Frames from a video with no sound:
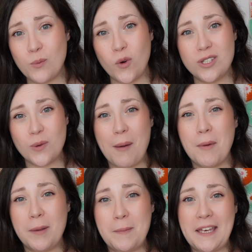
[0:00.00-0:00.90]
one square
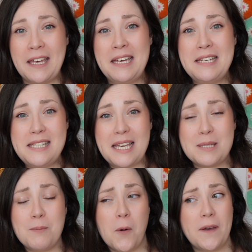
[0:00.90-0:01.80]
might be
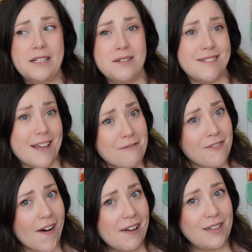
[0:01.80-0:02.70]

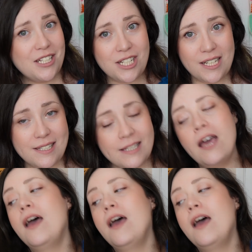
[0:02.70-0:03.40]
6.75 inches.